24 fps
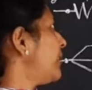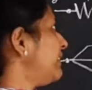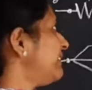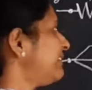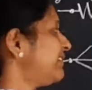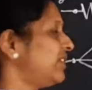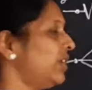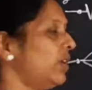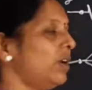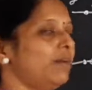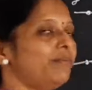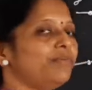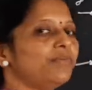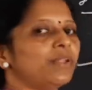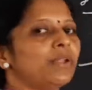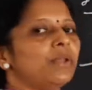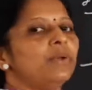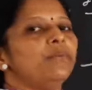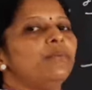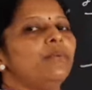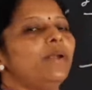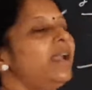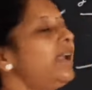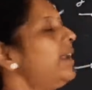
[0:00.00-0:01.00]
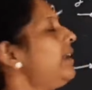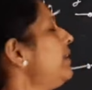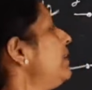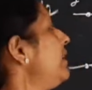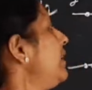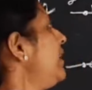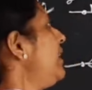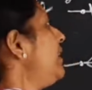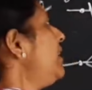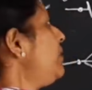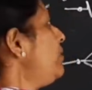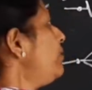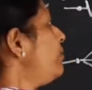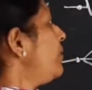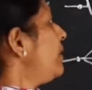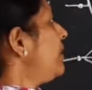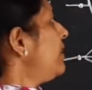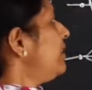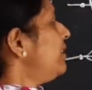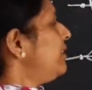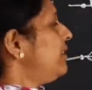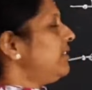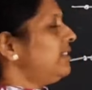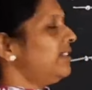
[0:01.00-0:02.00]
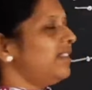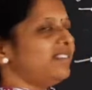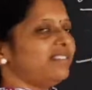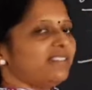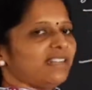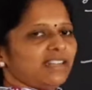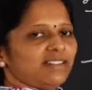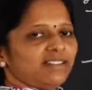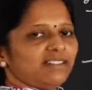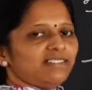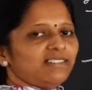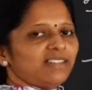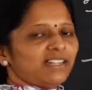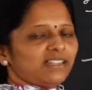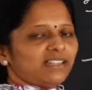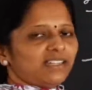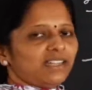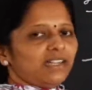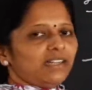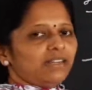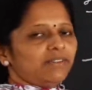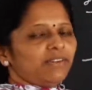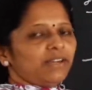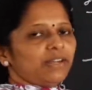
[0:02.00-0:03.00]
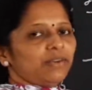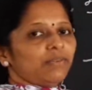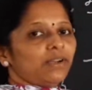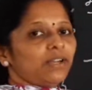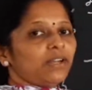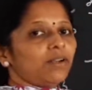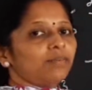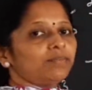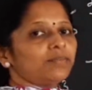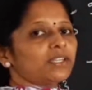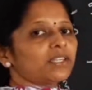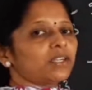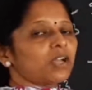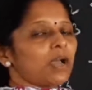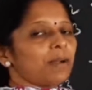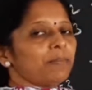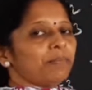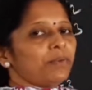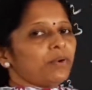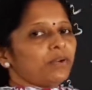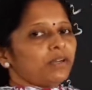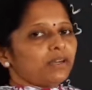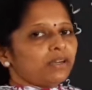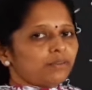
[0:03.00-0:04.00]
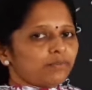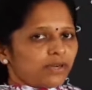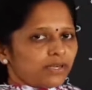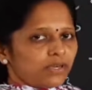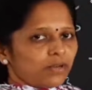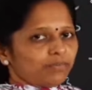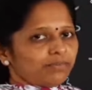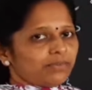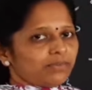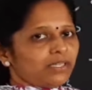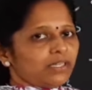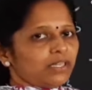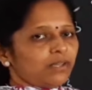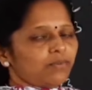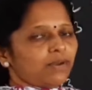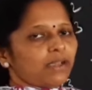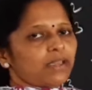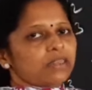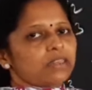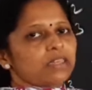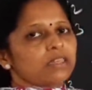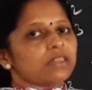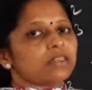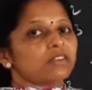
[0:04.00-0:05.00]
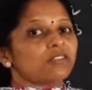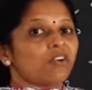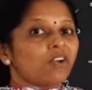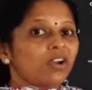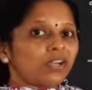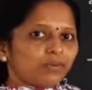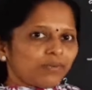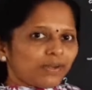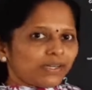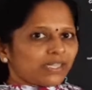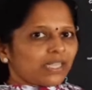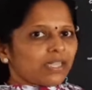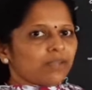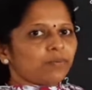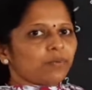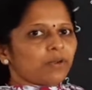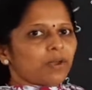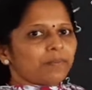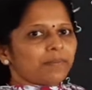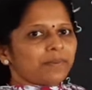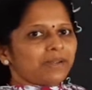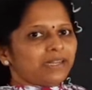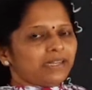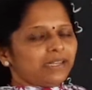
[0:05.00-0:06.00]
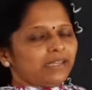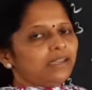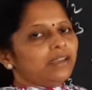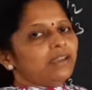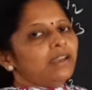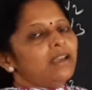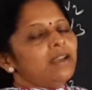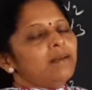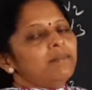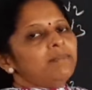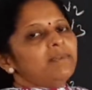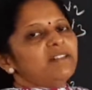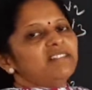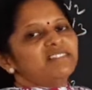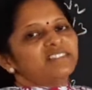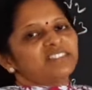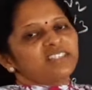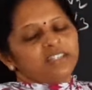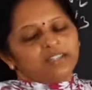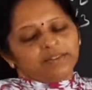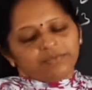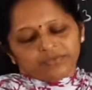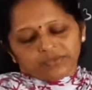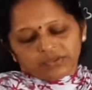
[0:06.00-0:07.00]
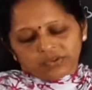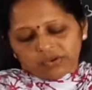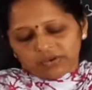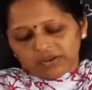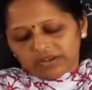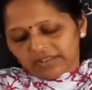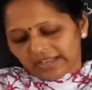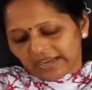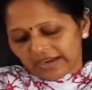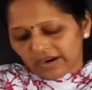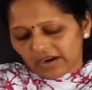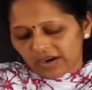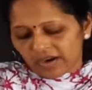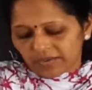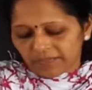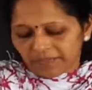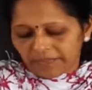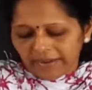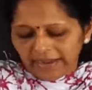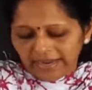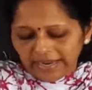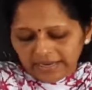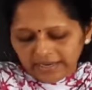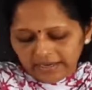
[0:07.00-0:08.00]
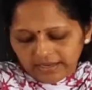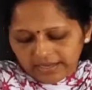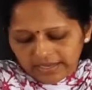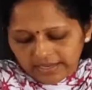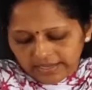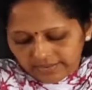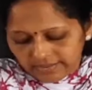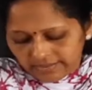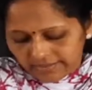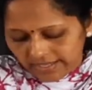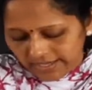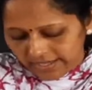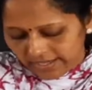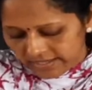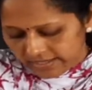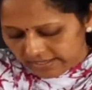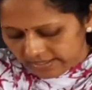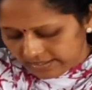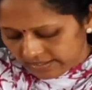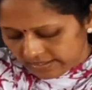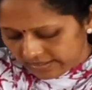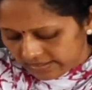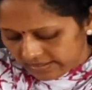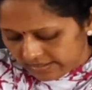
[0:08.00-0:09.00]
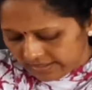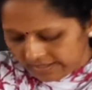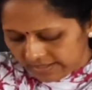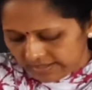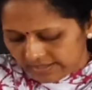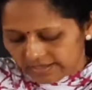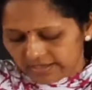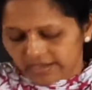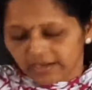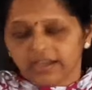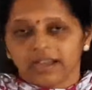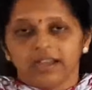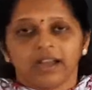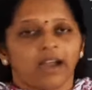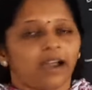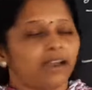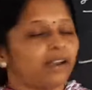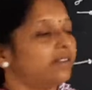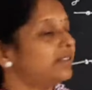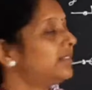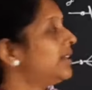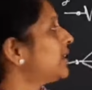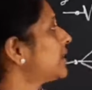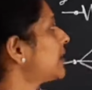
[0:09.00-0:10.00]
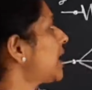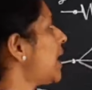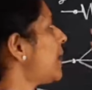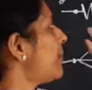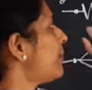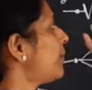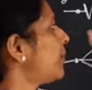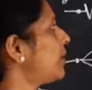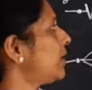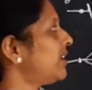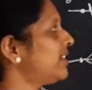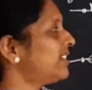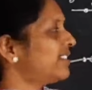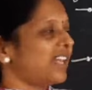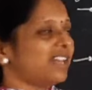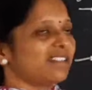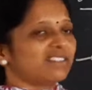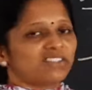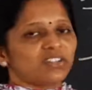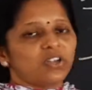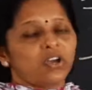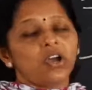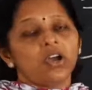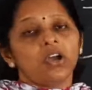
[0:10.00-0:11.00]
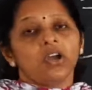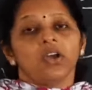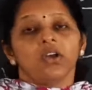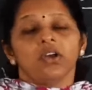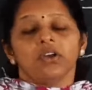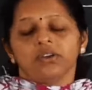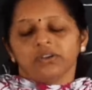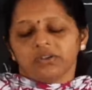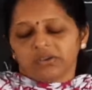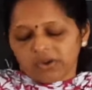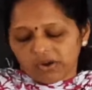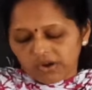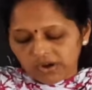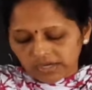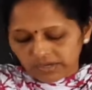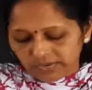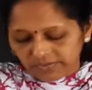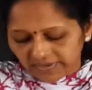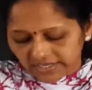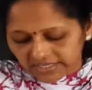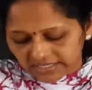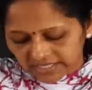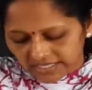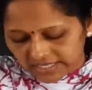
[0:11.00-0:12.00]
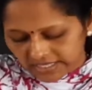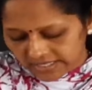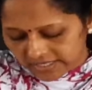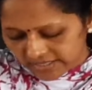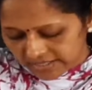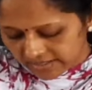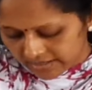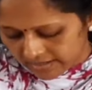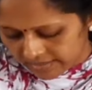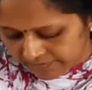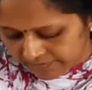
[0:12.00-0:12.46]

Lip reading: also, when any one in the series circuit, when one of the component, one of the device is not working properly, means or fail, then here other components also not working,